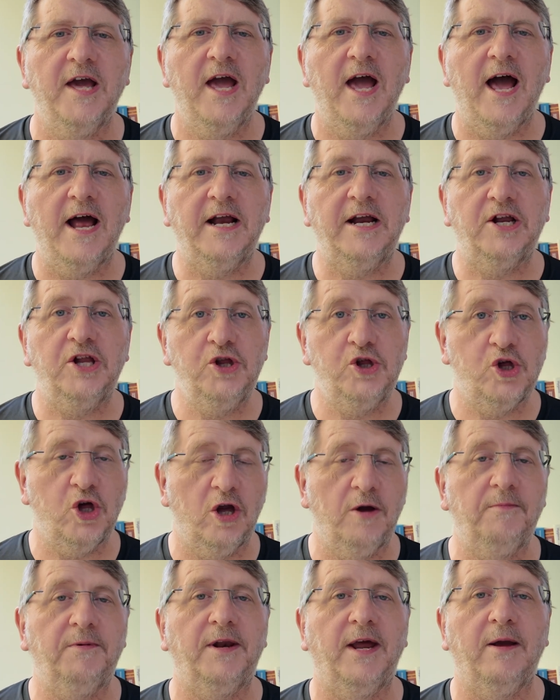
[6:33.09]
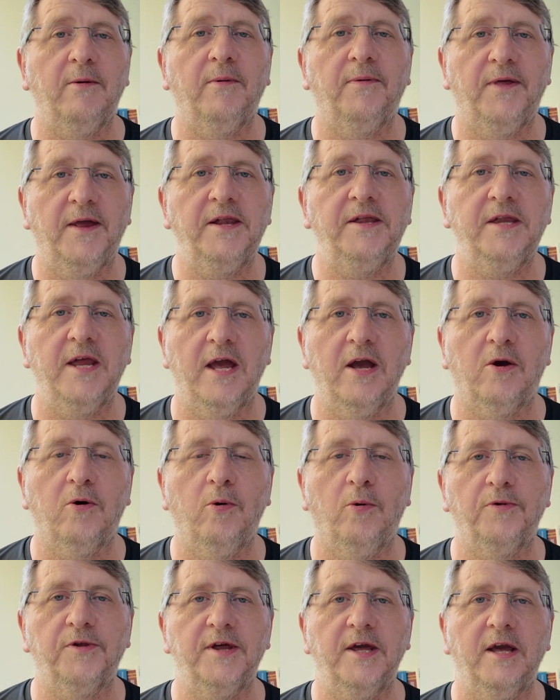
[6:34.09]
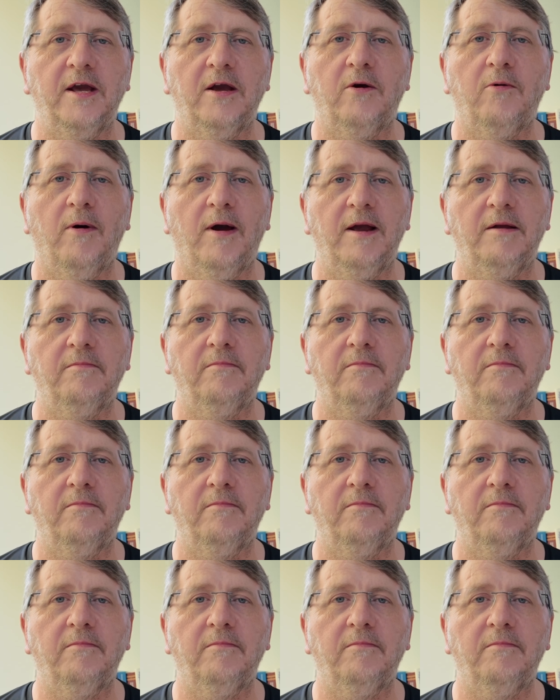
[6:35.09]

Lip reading: and can germinate within there, causing quite